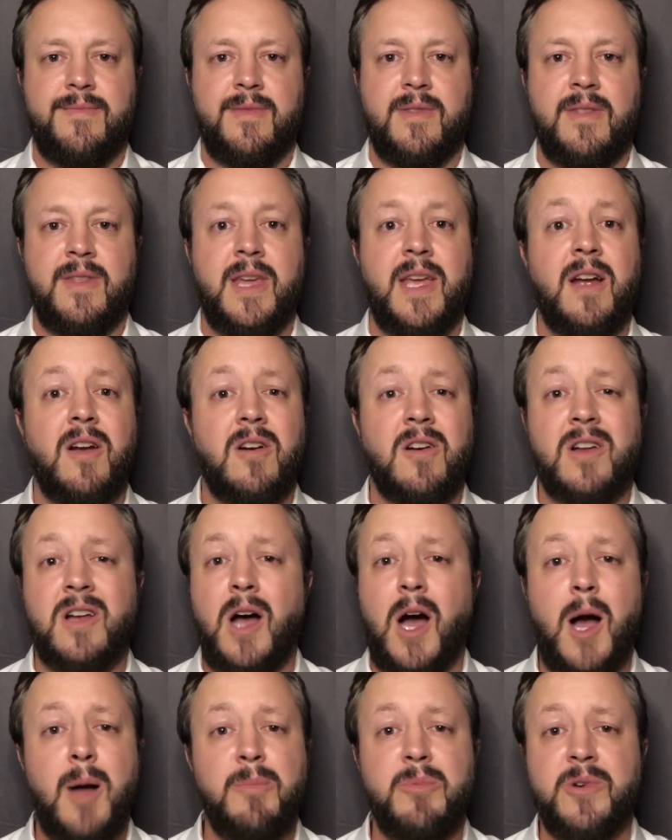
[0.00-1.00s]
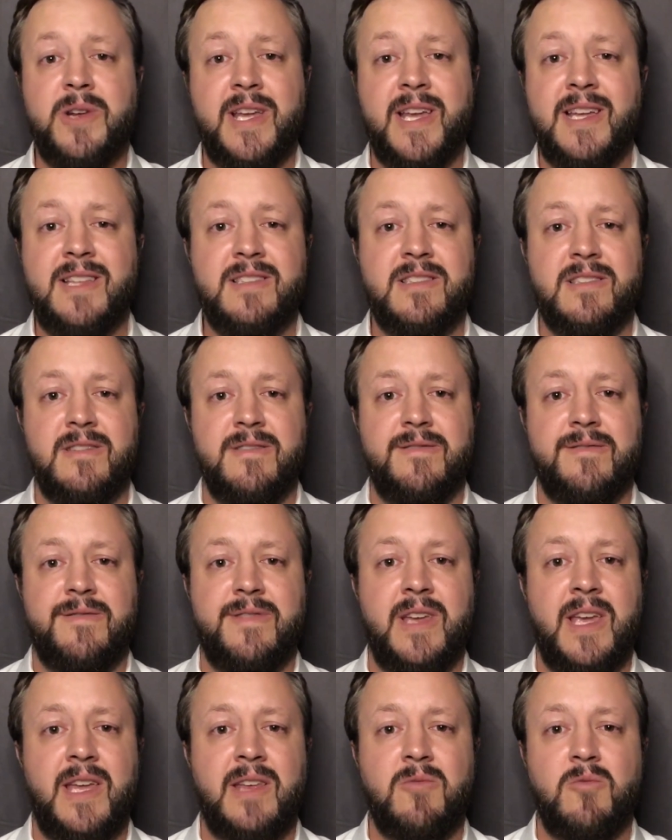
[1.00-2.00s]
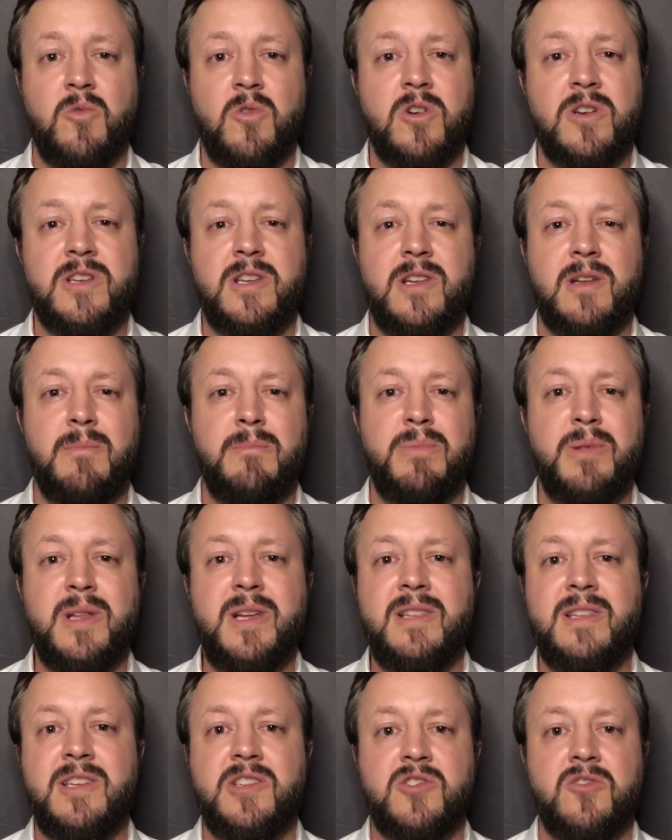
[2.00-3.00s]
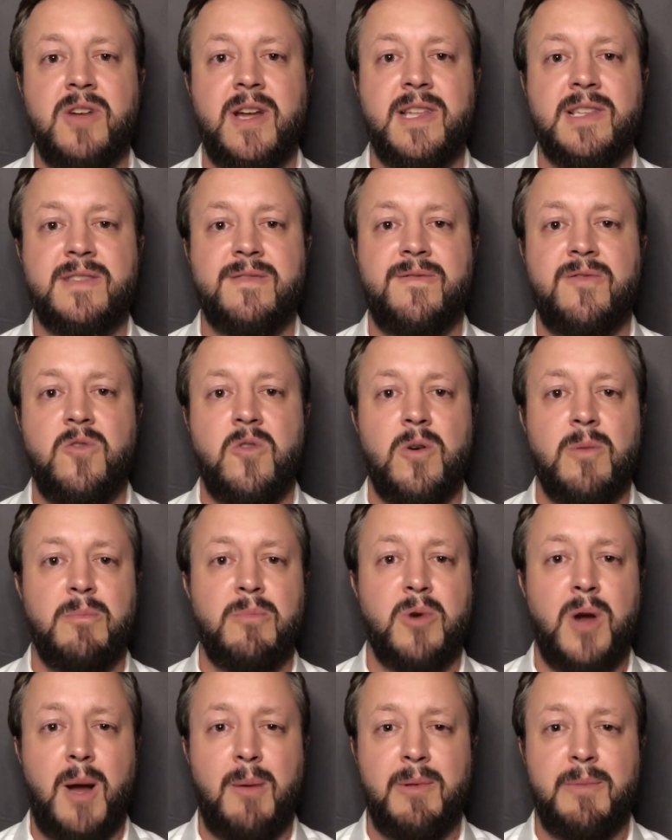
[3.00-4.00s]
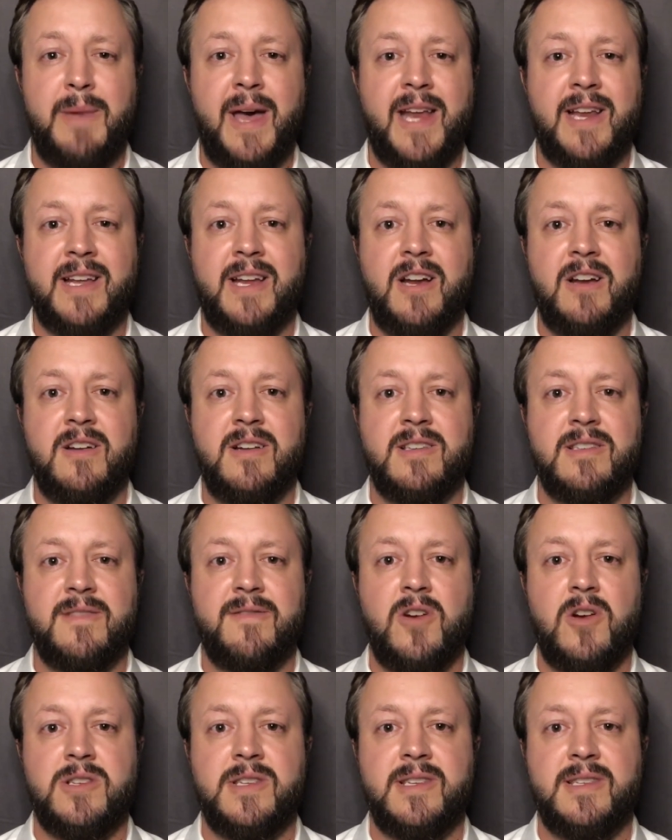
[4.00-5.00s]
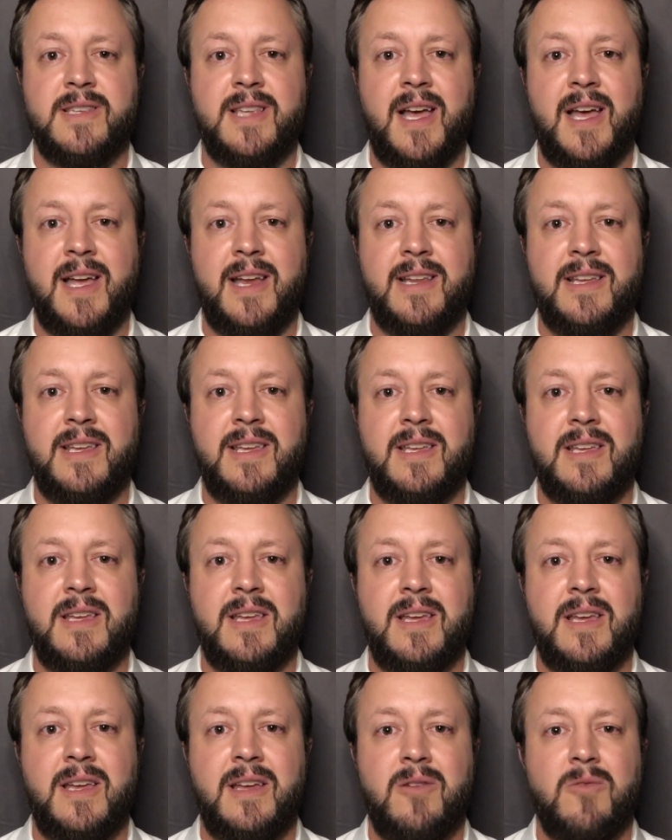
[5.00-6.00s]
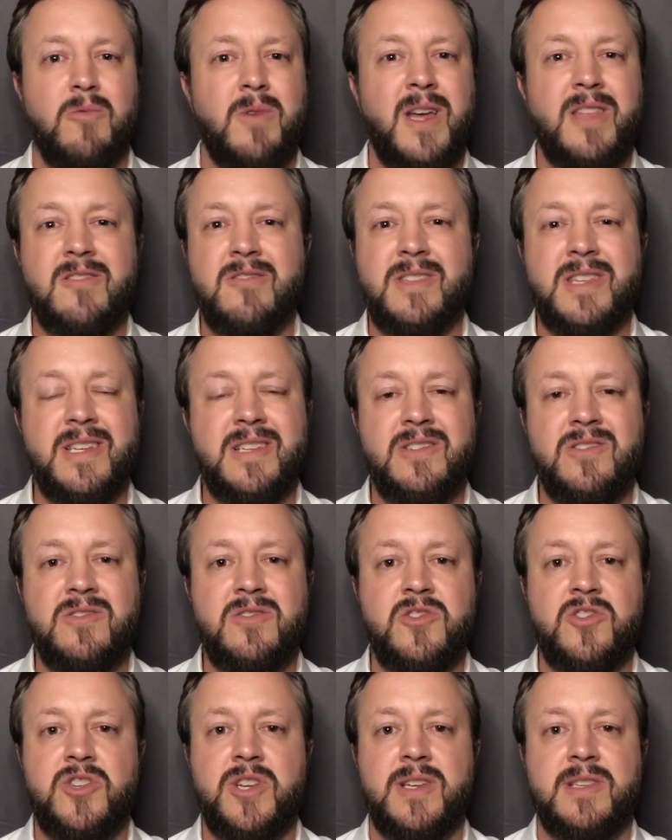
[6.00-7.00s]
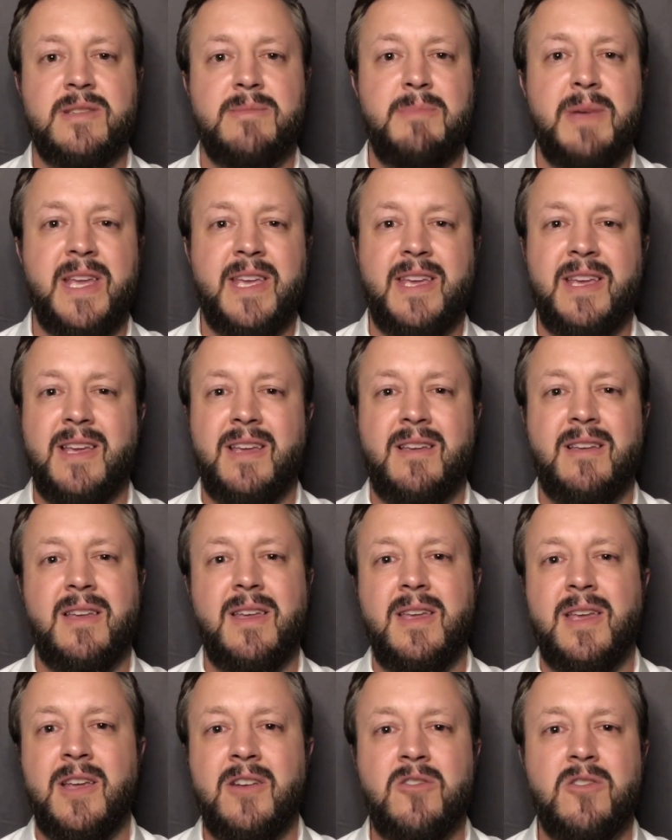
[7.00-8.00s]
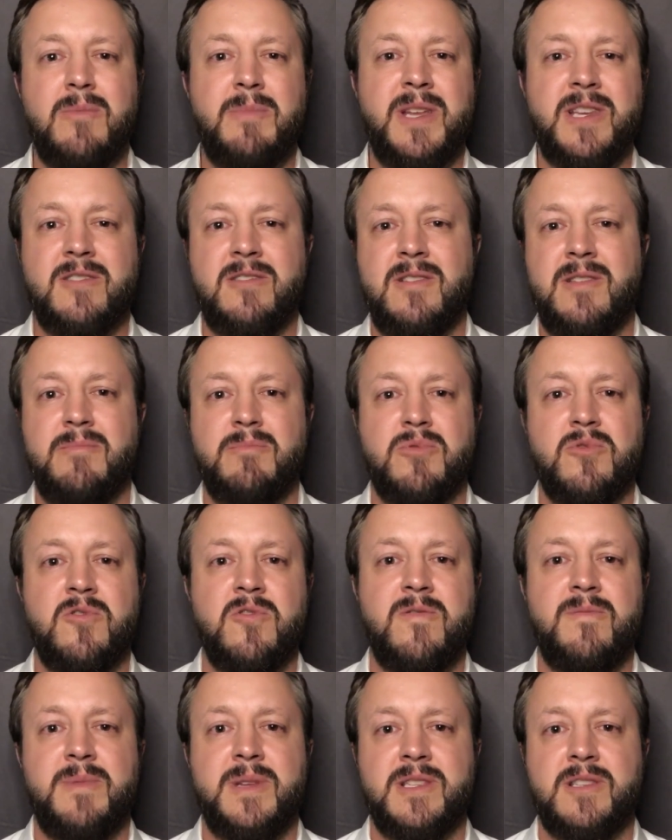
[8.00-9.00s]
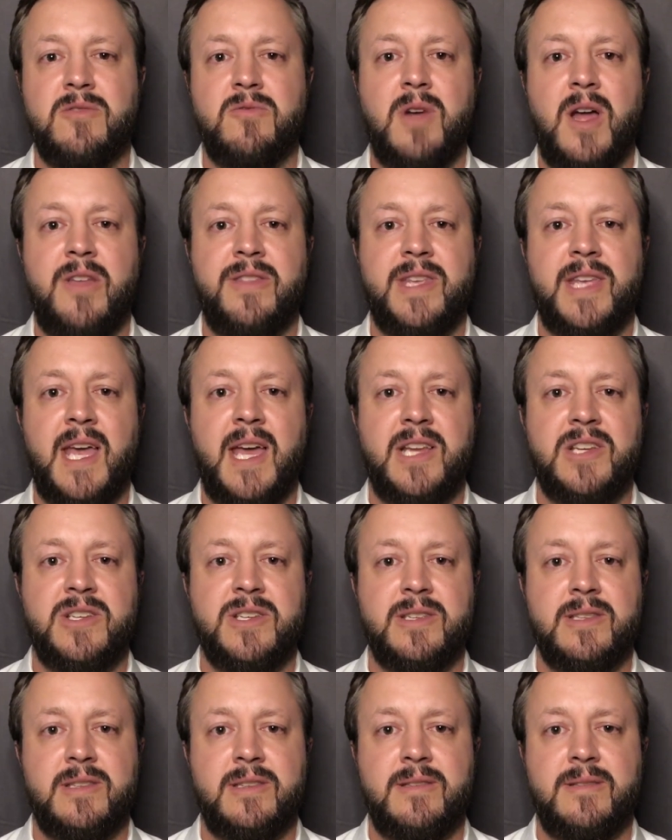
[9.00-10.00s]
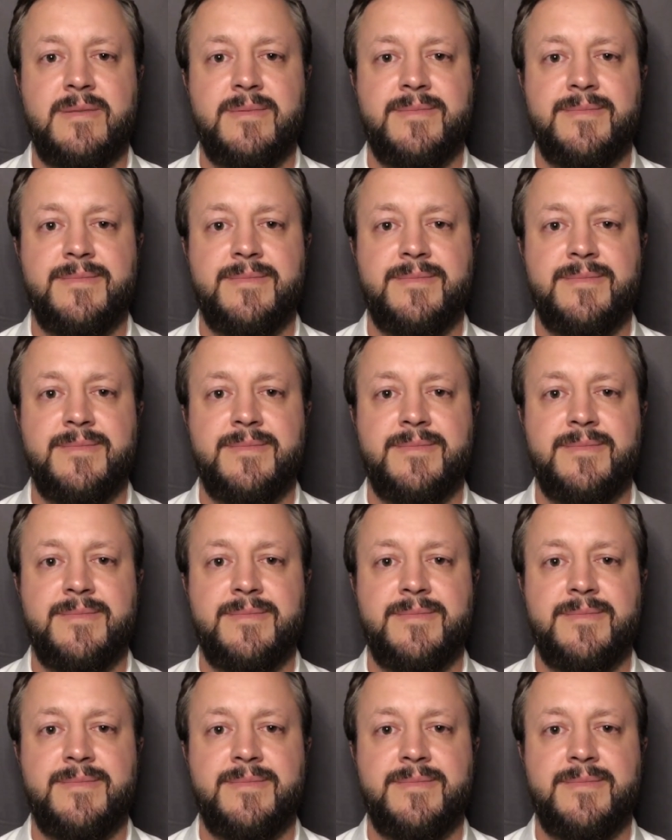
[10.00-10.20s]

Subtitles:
They are comprehensive and work to completely transform problematic areas of our society, rather than just making incremental improvements around the edges.